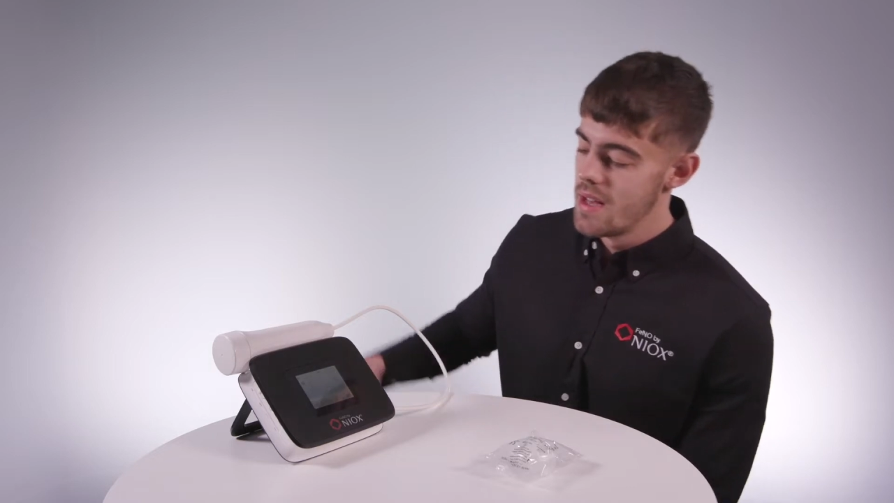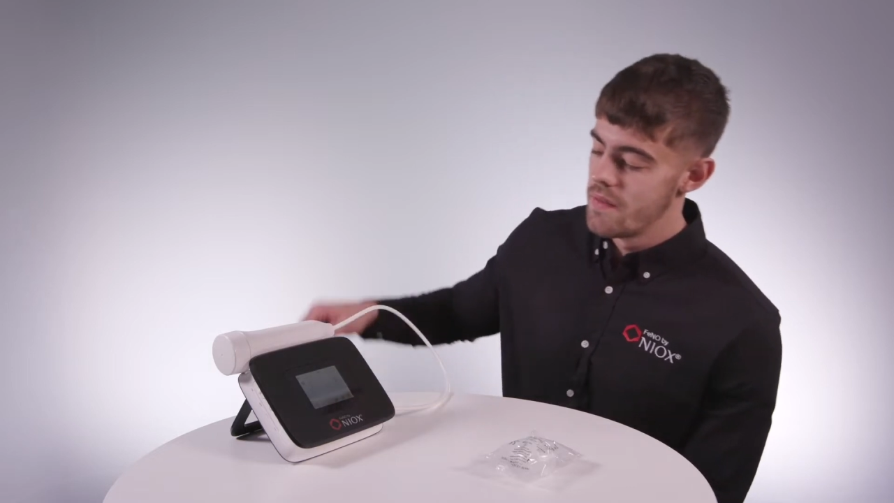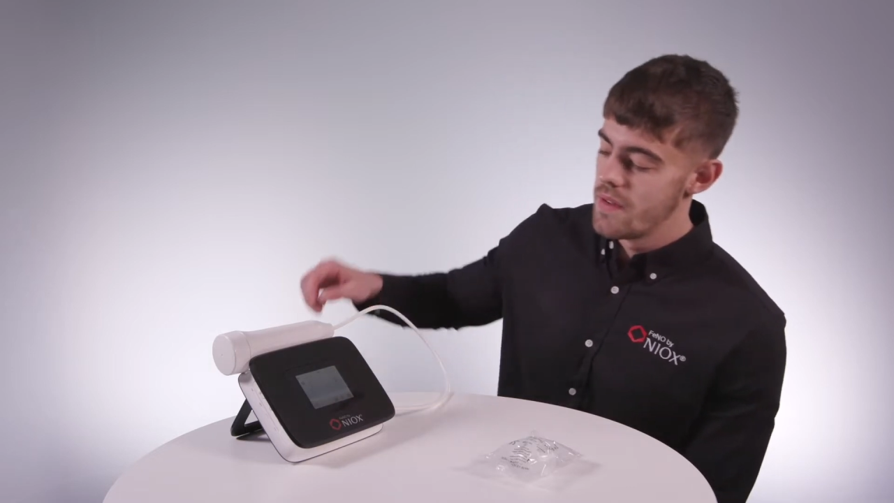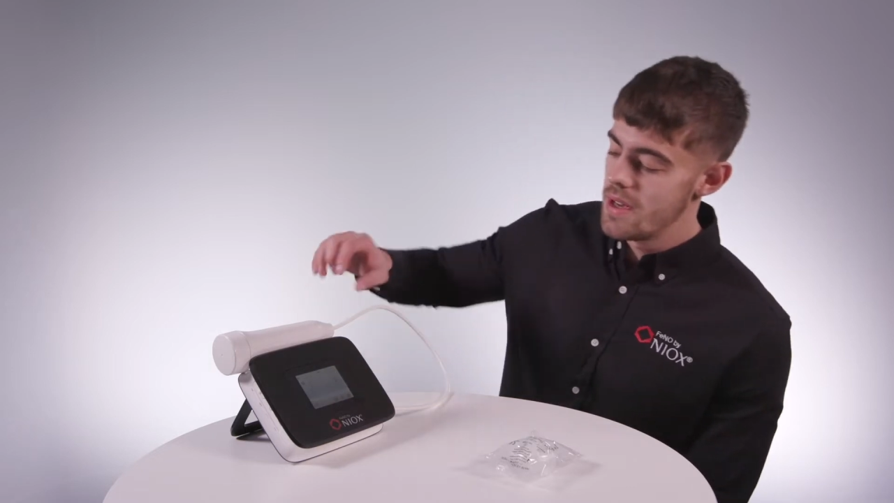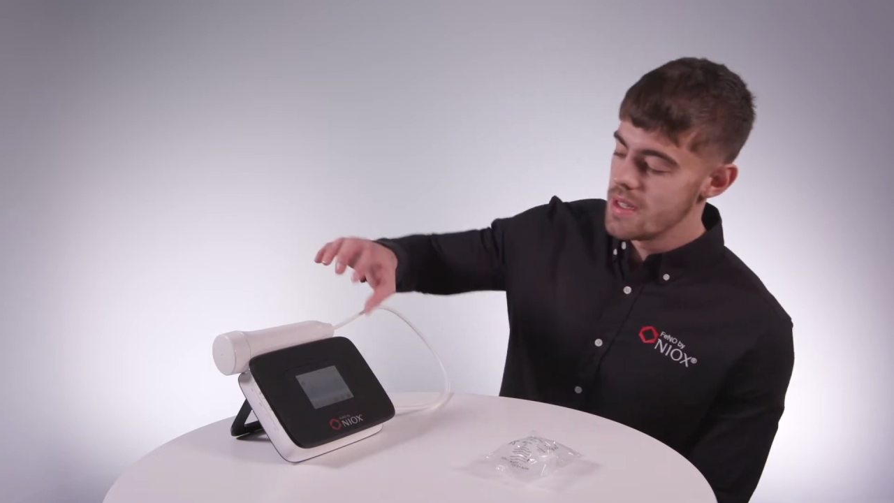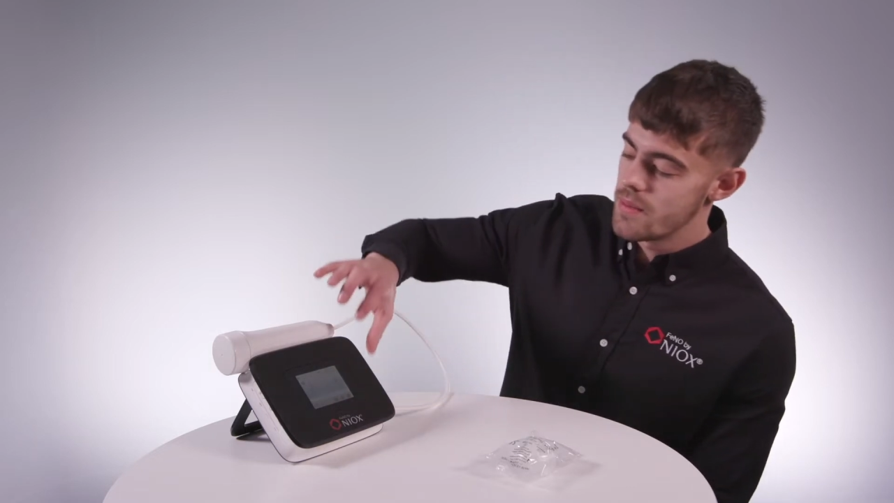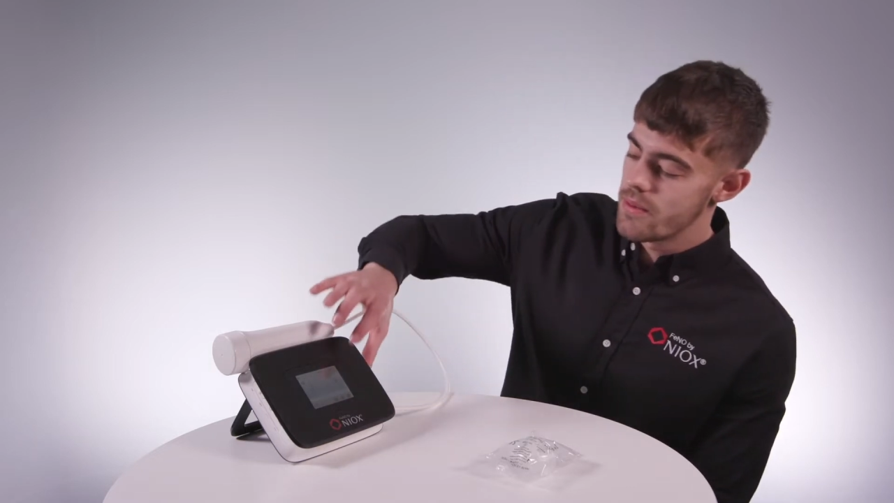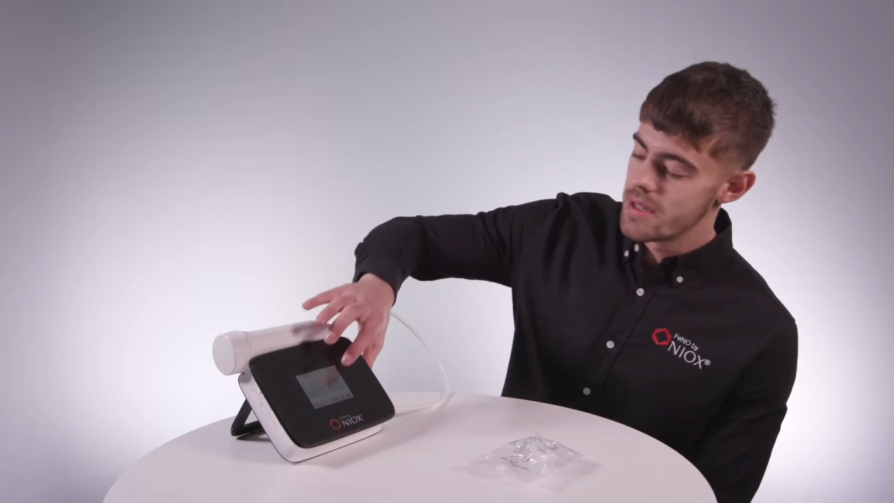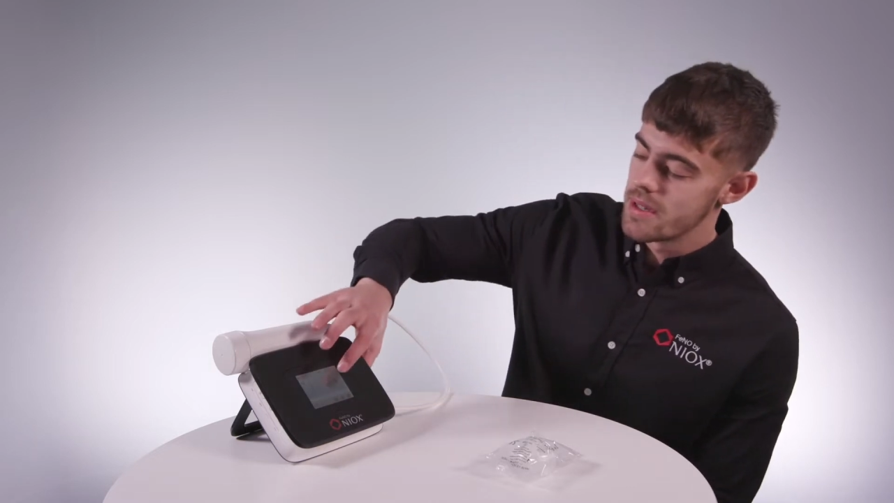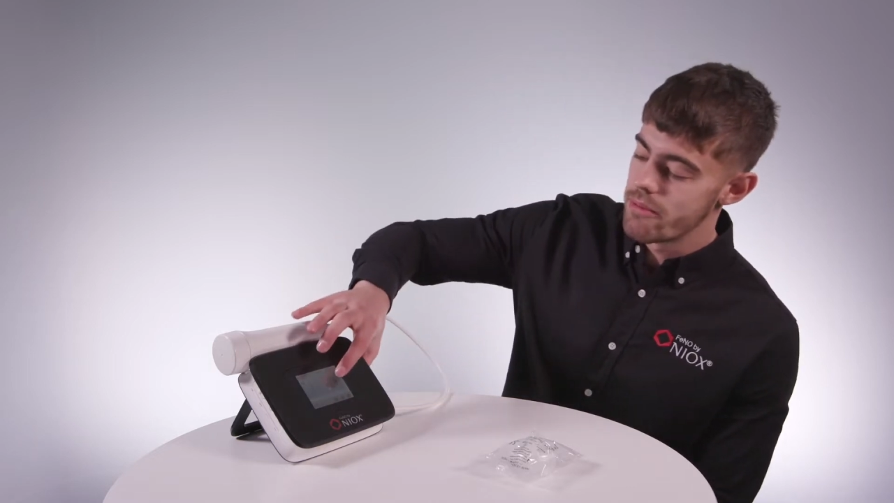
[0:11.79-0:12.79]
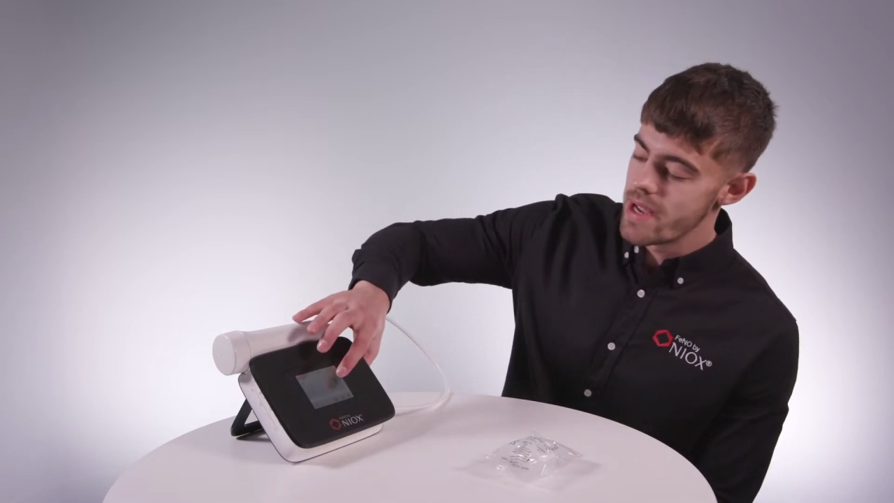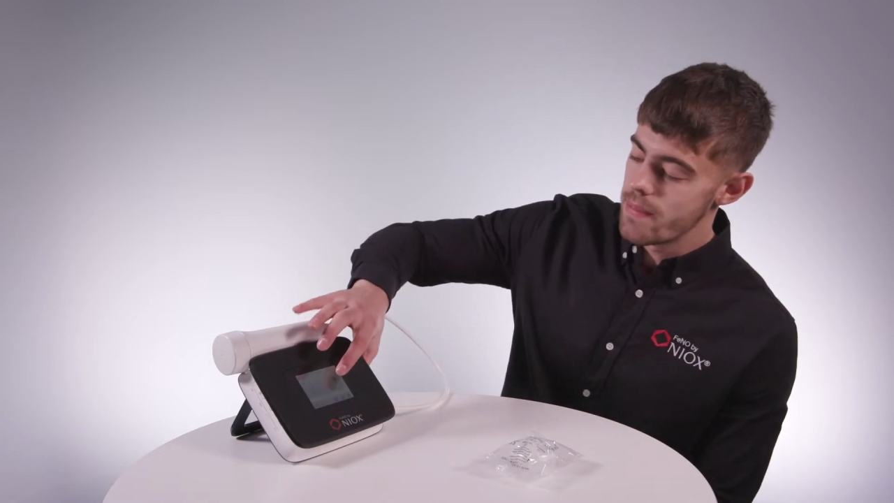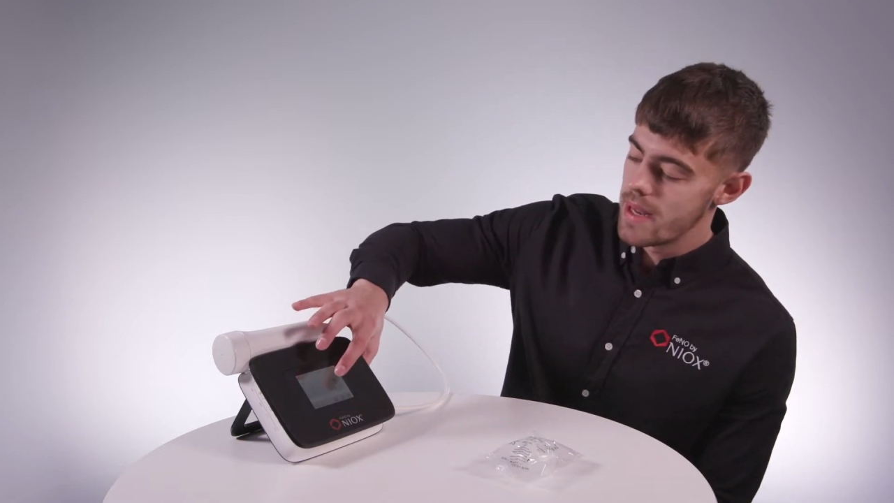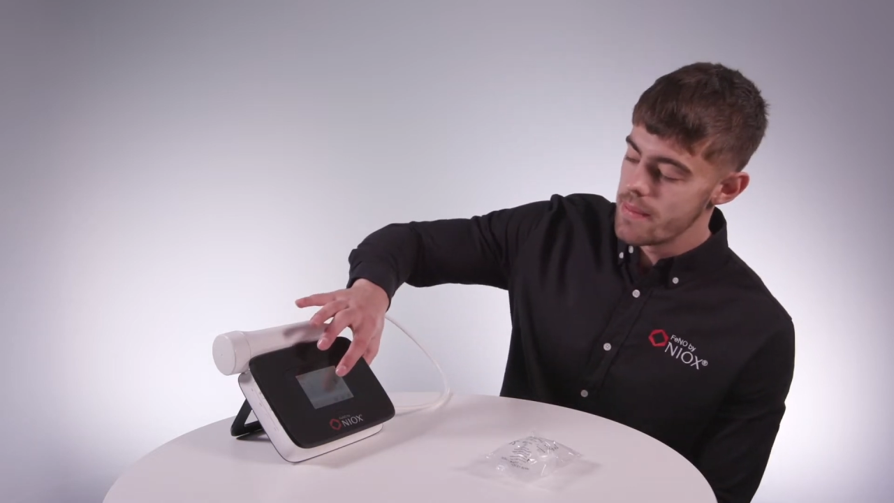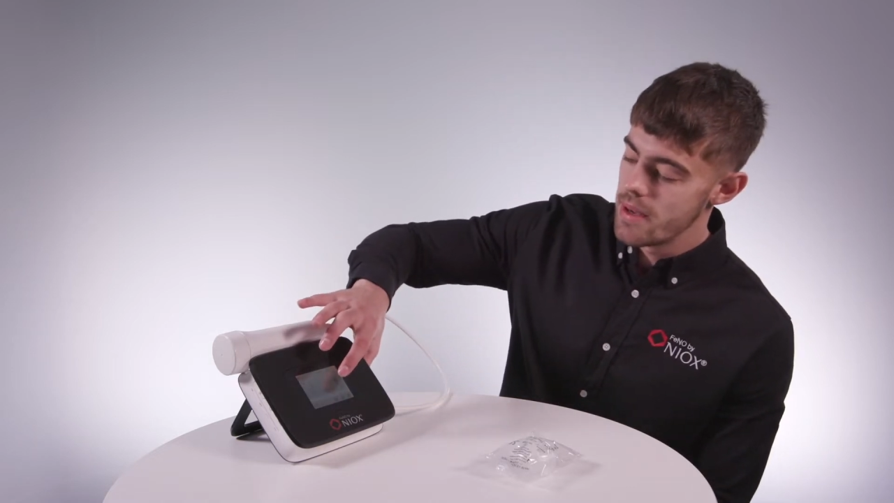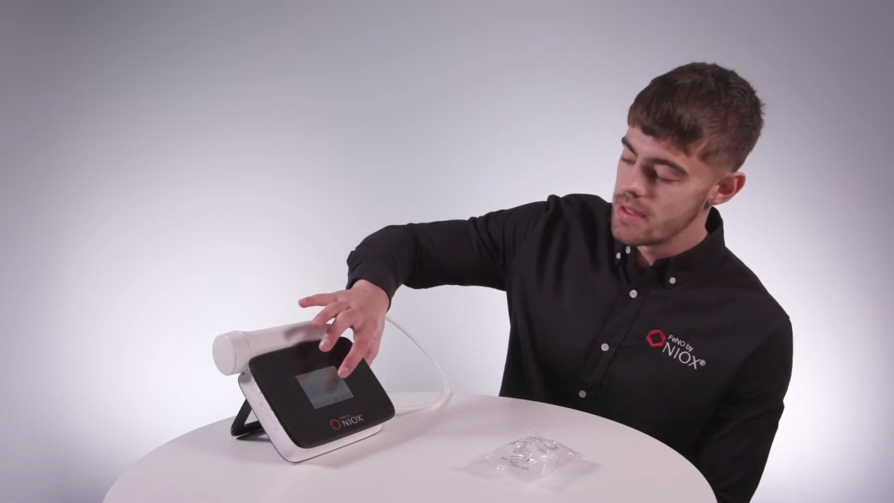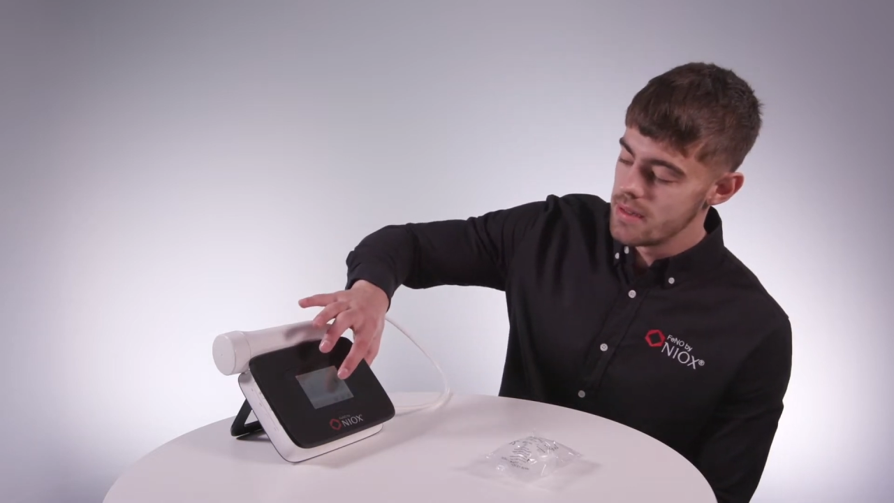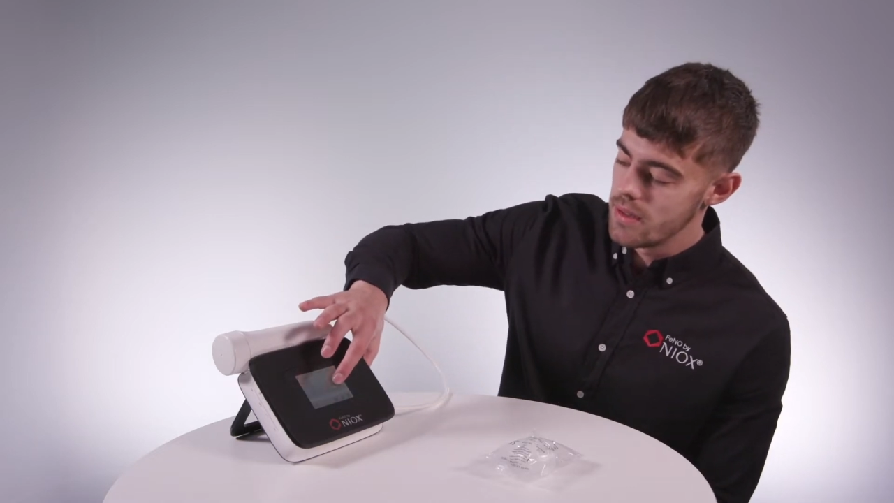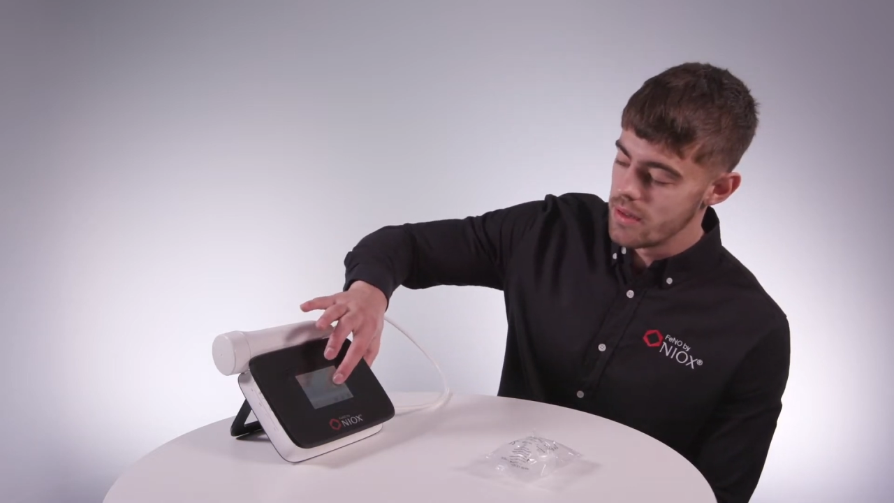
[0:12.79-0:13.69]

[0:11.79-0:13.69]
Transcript: First, press the green play button